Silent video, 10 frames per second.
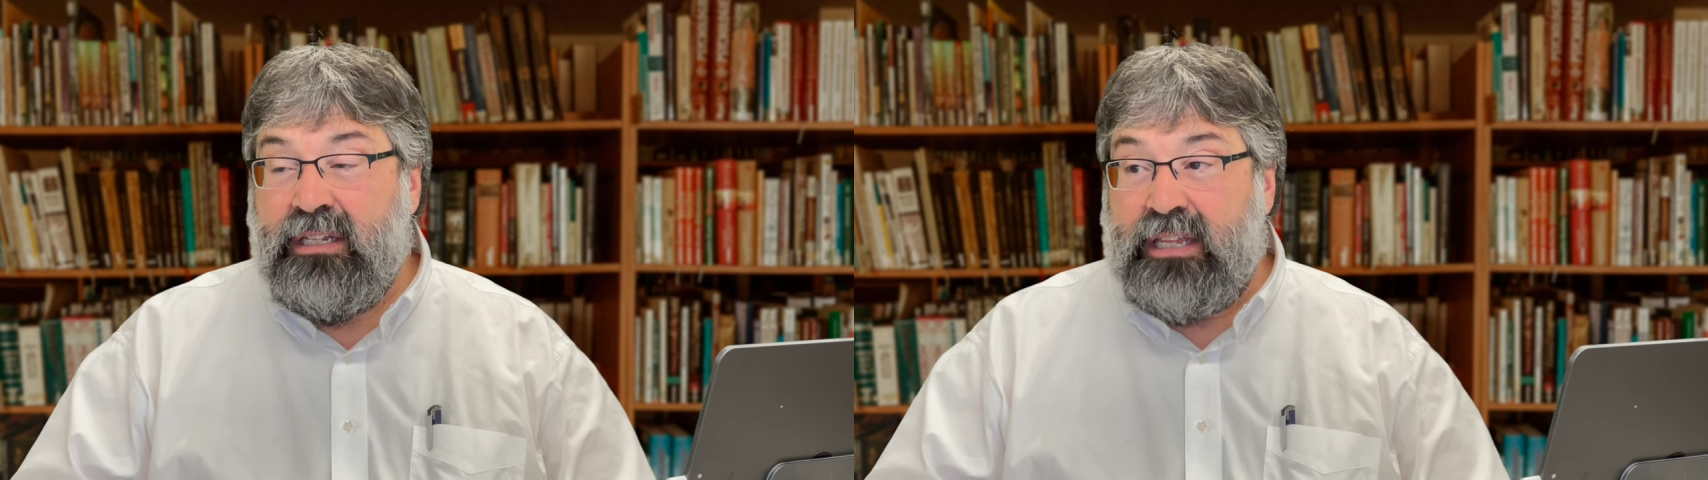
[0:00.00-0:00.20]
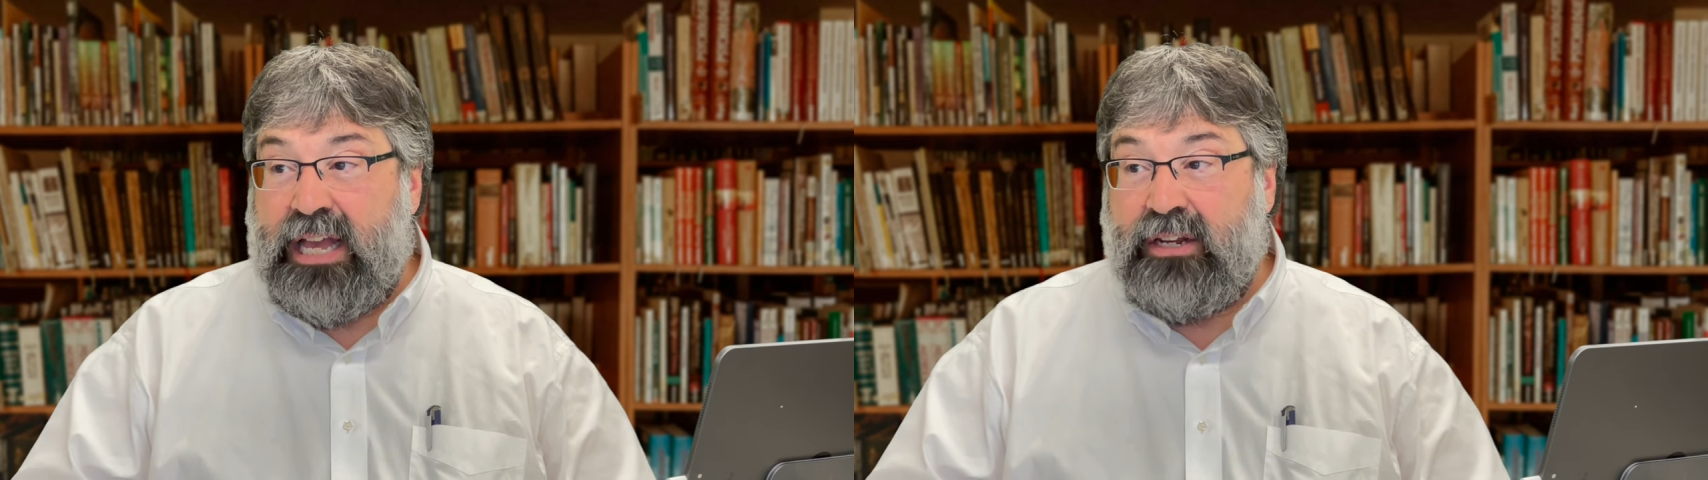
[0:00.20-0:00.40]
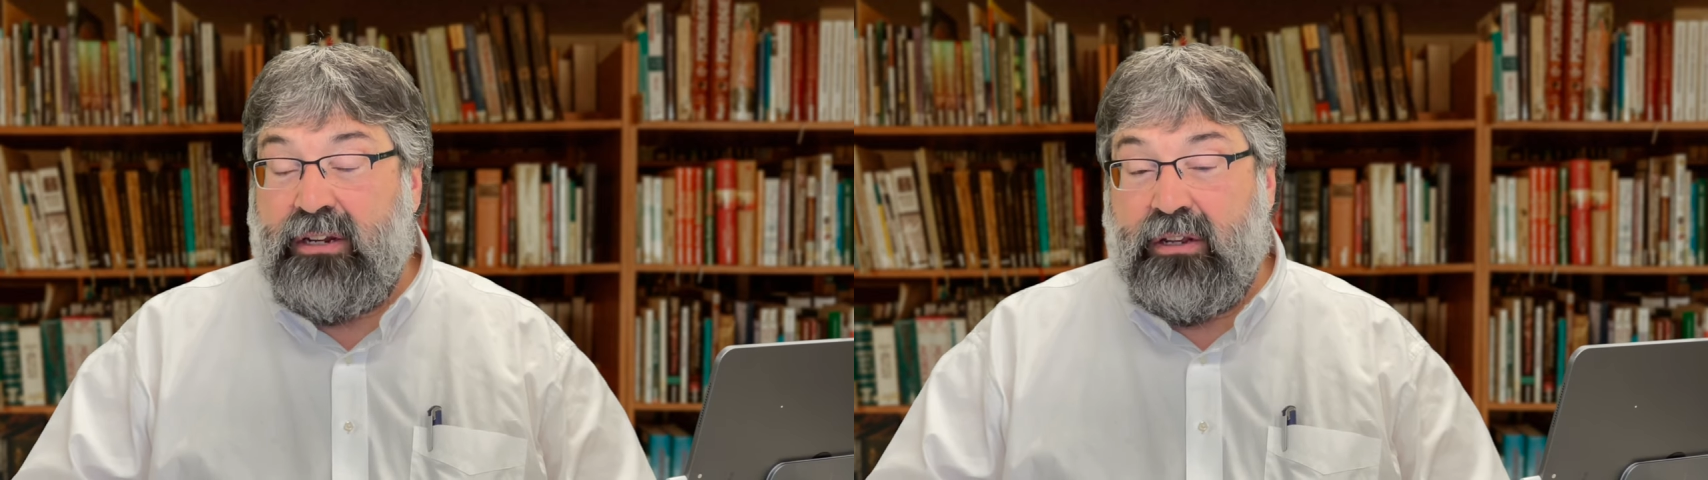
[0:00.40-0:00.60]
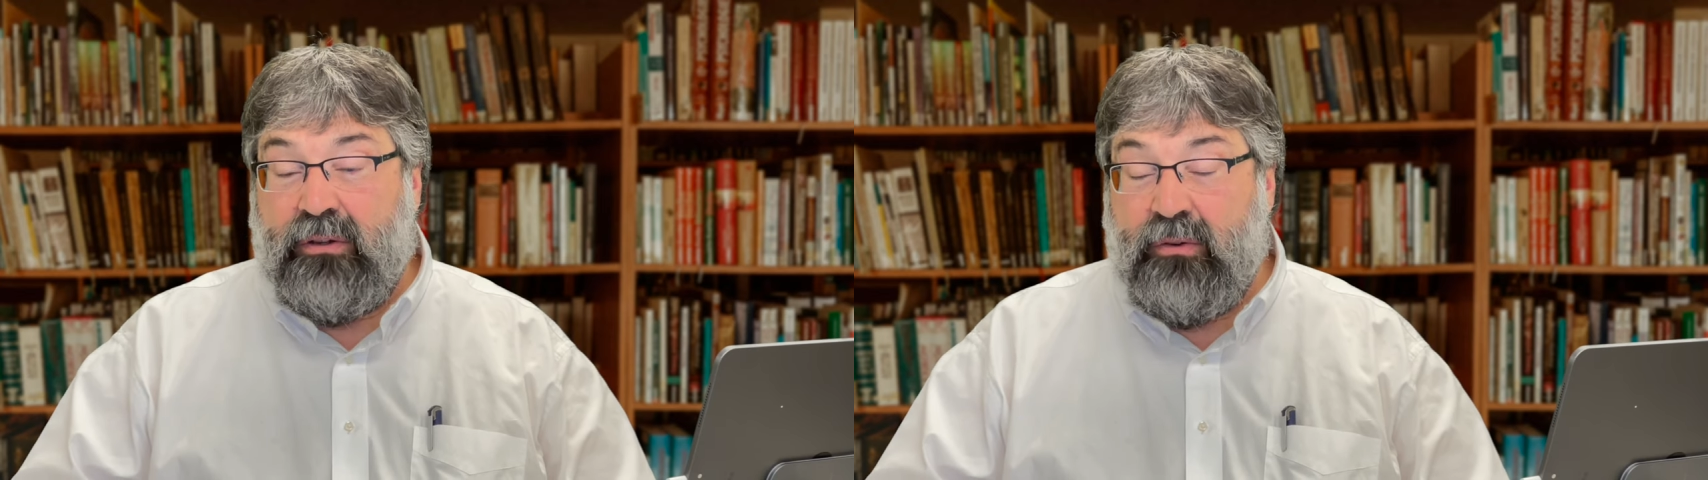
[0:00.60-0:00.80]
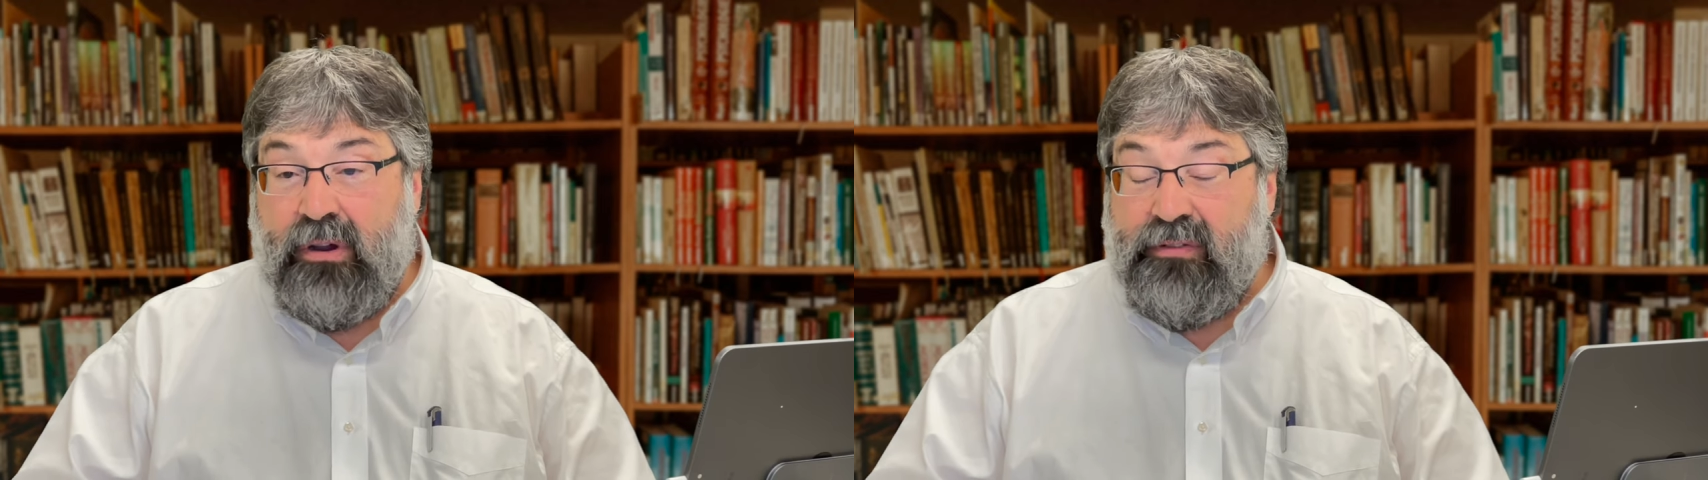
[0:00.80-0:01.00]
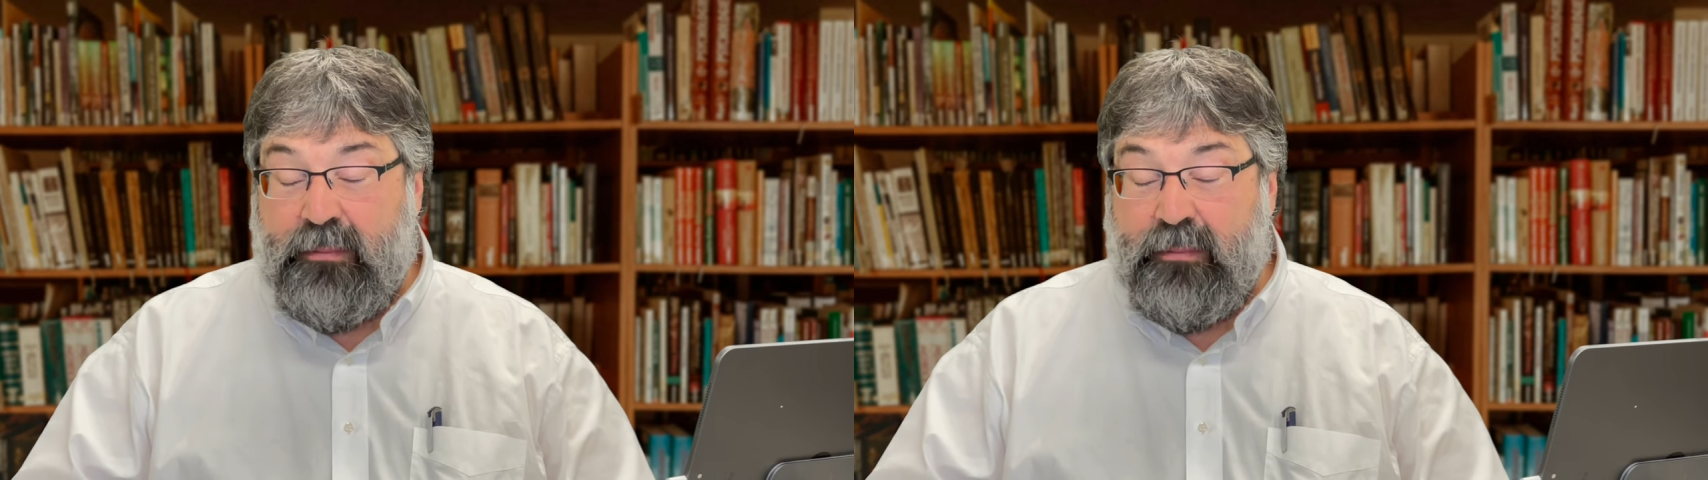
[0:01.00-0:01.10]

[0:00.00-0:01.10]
that whoever